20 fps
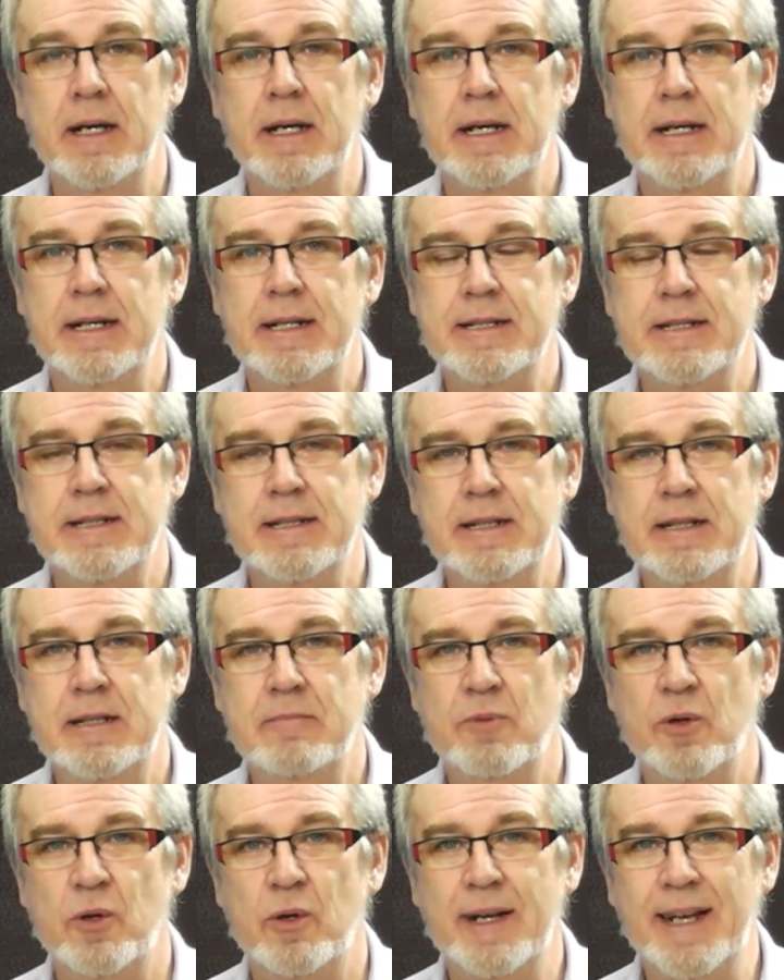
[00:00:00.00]
it's a little
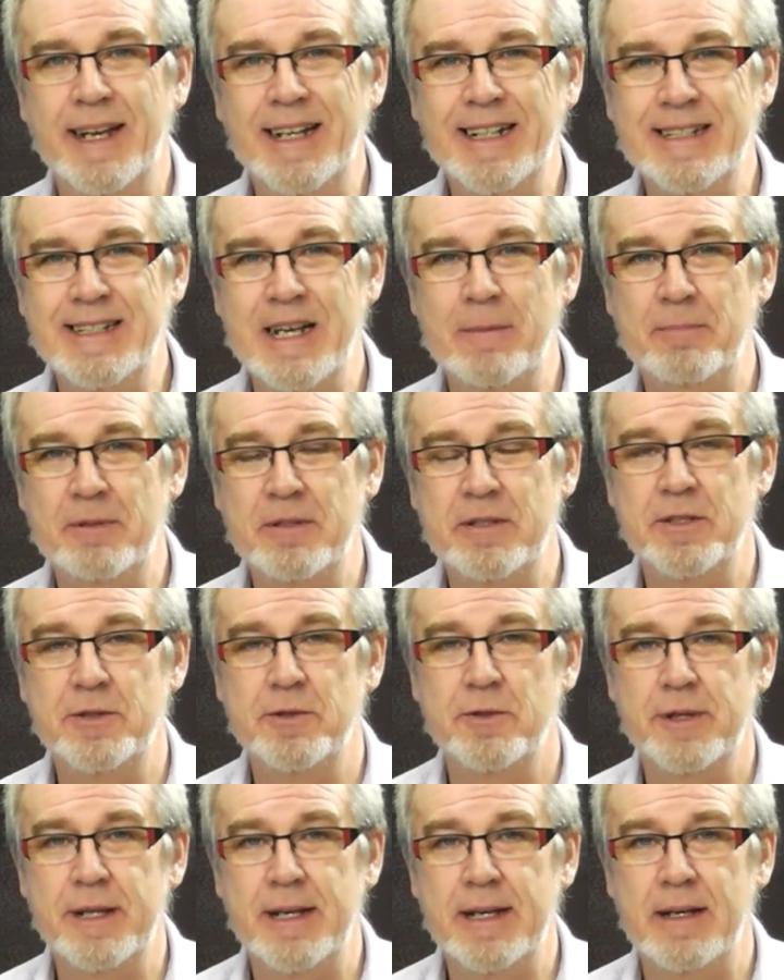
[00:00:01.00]
more in depth to
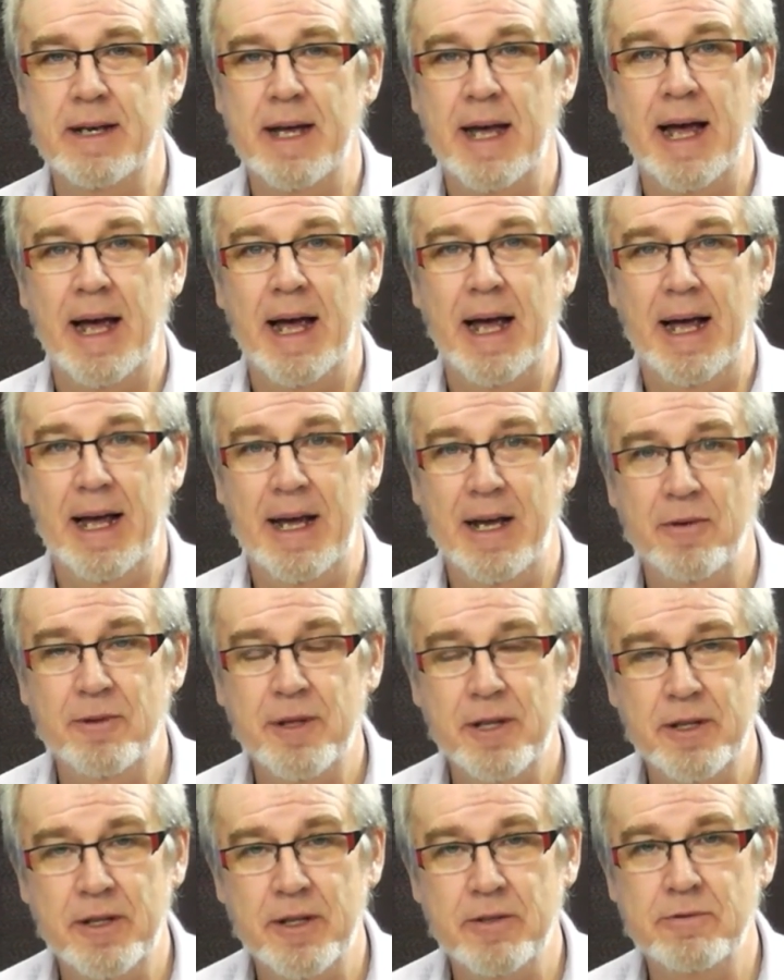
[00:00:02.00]
show you how
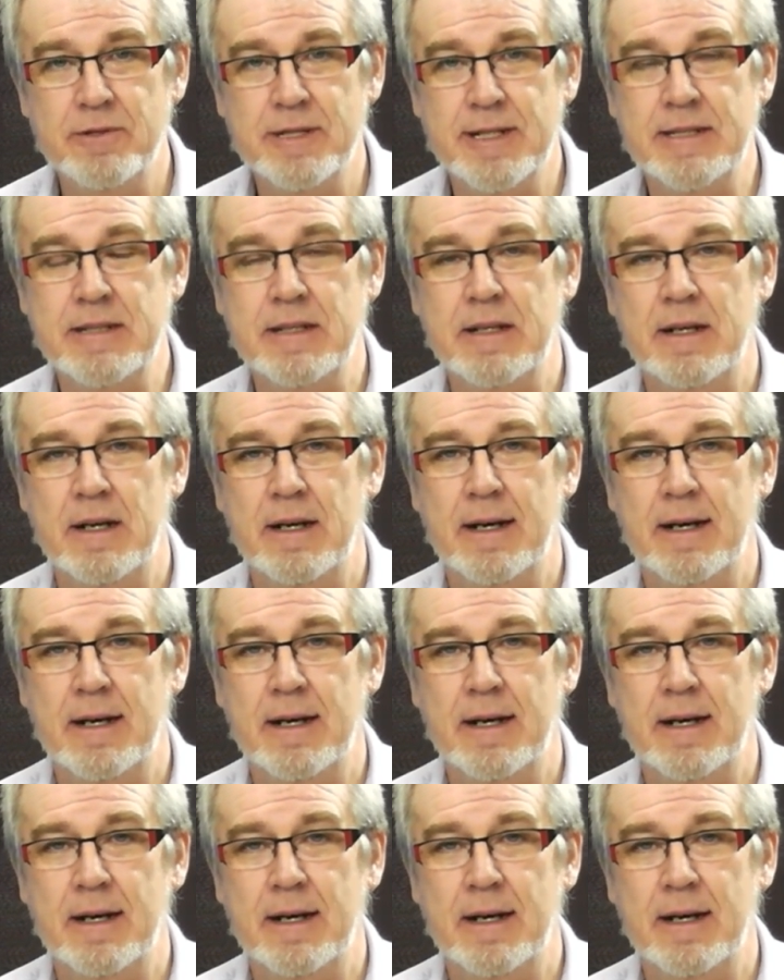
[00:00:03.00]
you use it.